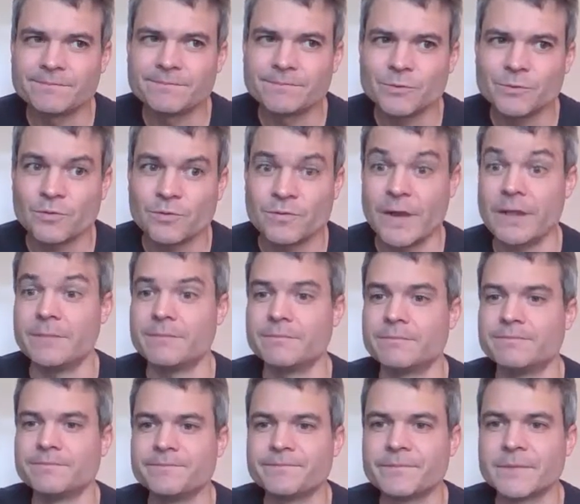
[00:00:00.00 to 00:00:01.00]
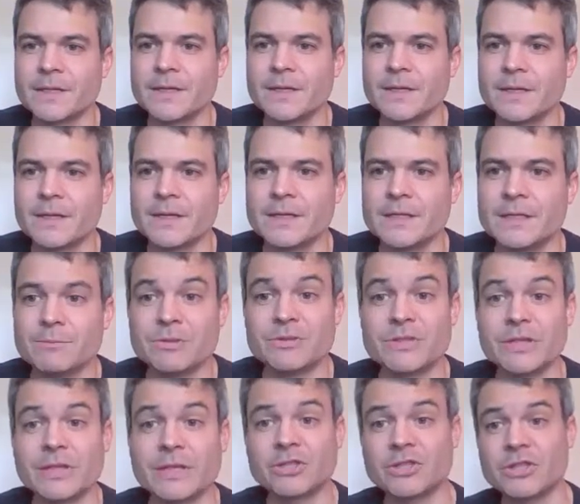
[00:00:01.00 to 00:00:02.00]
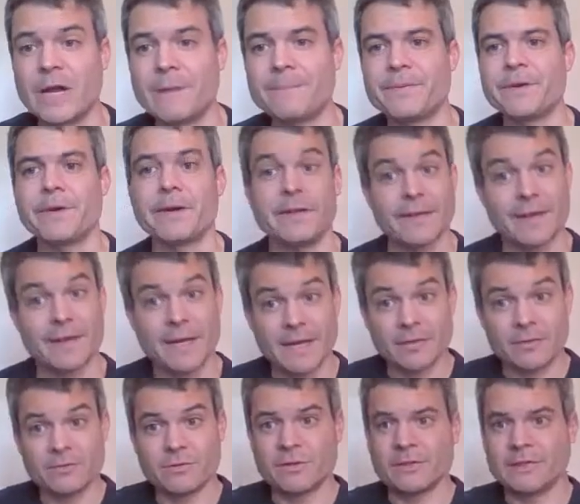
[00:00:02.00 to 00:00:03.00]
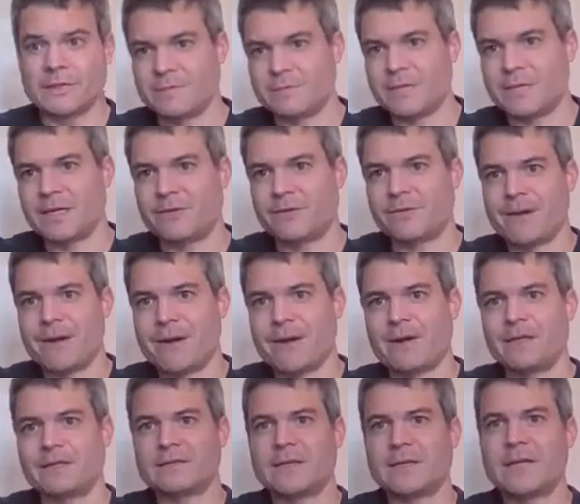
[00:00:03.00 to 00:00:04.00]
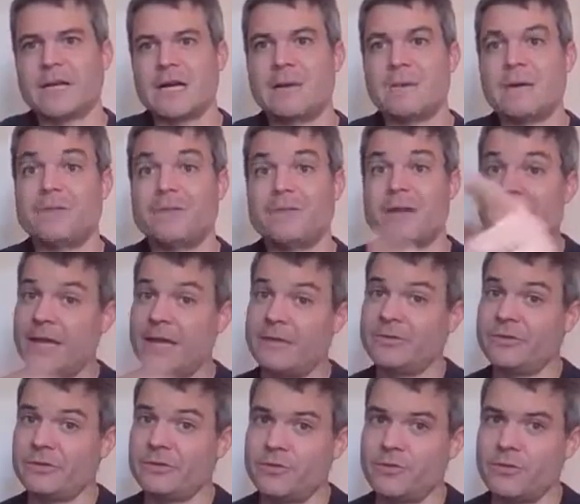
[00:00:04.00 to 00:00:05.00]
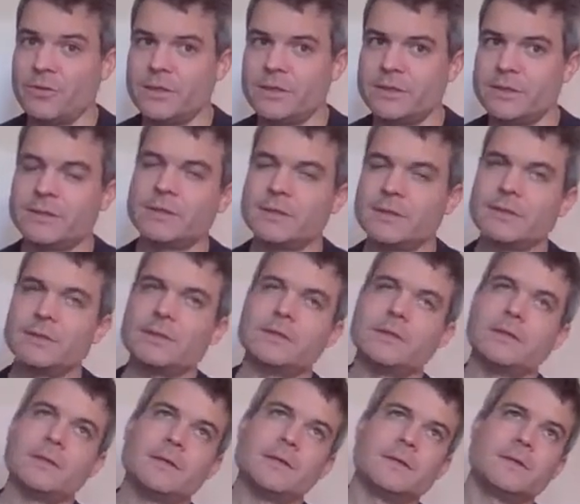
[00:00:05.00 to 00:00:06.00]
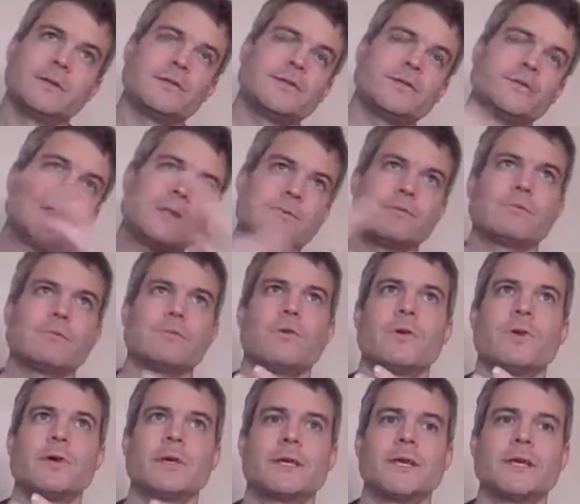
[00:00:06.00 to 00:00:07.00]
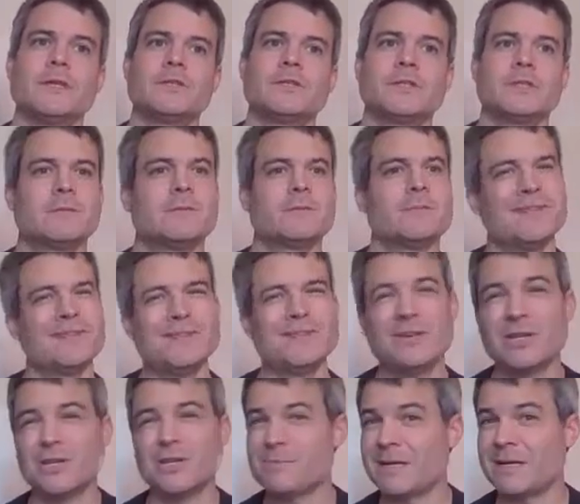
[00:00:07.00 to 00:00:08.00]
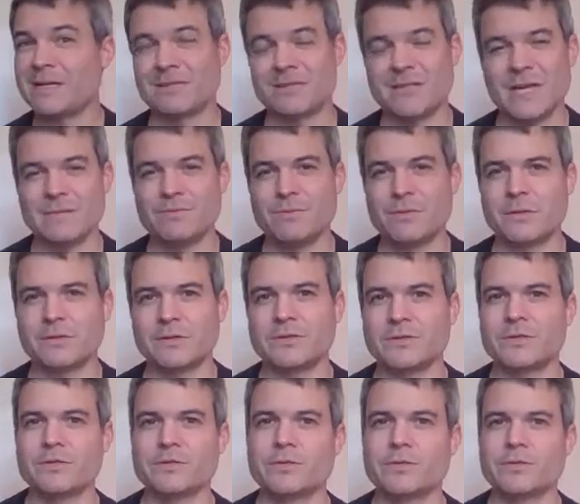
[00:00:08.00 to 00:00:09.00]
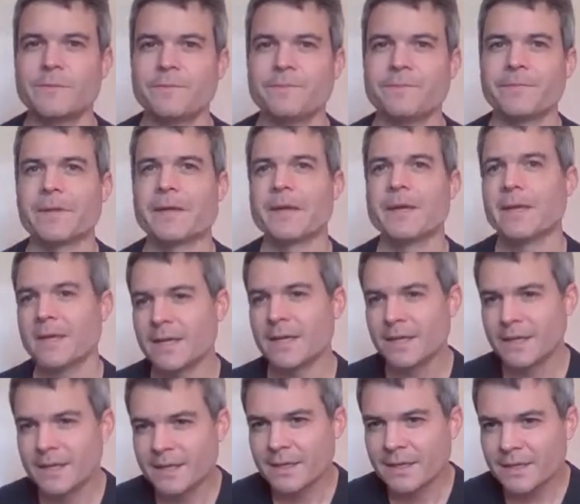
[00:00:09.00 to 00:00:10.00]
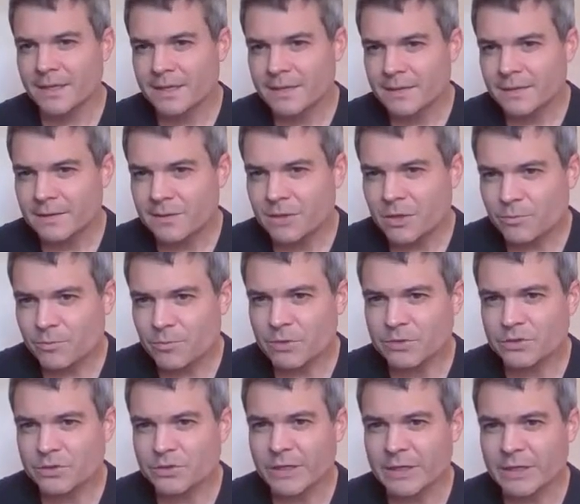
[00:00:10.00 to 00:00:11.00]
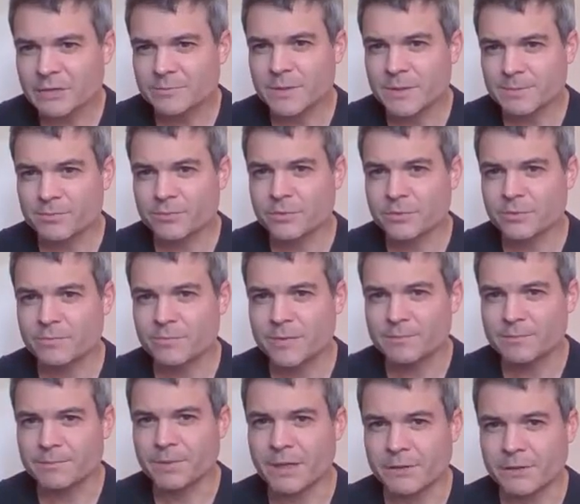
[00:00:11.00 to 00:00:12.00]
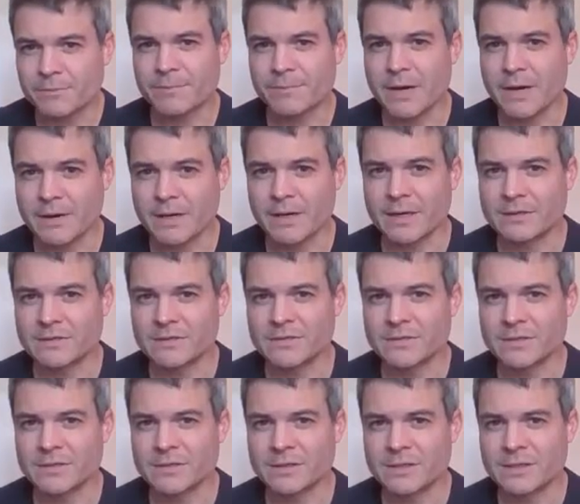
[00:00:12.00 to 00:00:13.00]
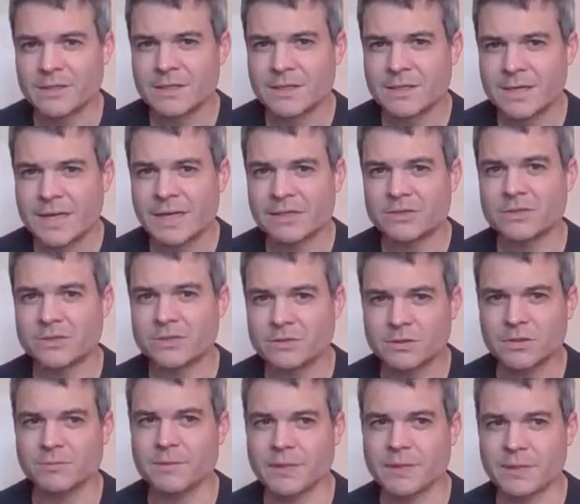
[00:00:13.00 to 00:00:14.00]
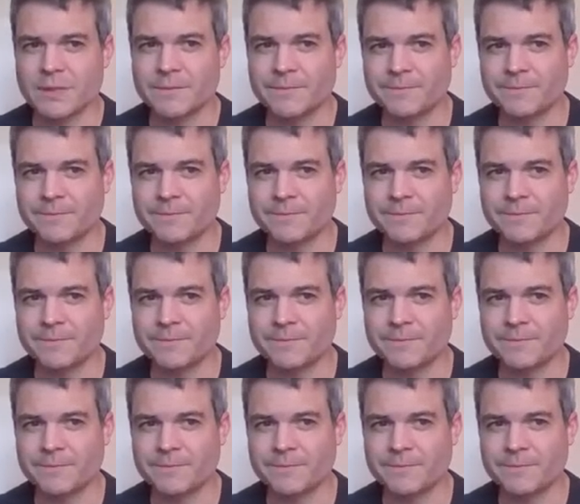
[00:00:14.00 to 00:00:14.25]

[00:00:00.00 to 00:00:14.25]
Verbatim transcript: or fathom. Number six, shop here. Then I include a link to bloggingparadise.com. I have an A store. You'll see it promoted occasionally, but you know, you go to my sidebar too. The commercial has been approved by the Blogging Paradise National Committee.